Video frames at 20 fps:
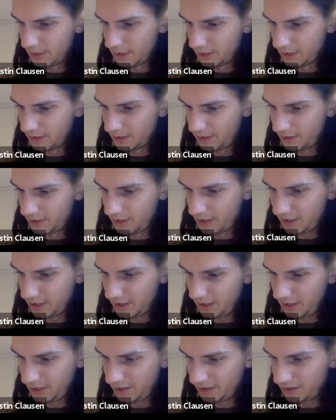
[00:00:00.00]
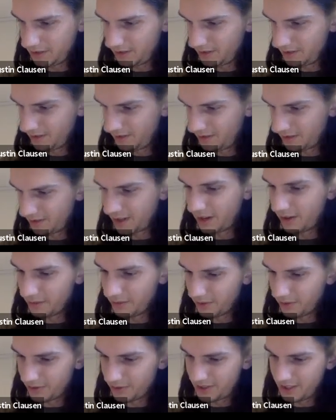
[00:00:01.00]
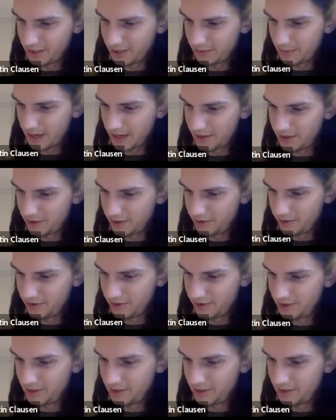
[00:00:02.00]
C. Oh, I don't know, C is bad too.